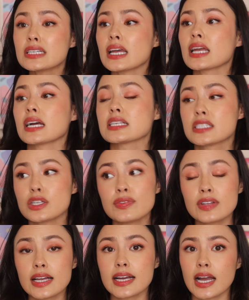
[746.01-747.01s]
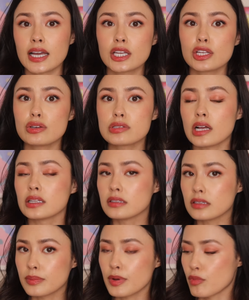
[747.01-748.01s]
and I still feel like I could use a
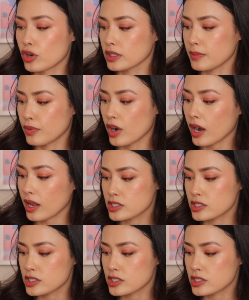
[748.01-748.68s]
little bit more lip product.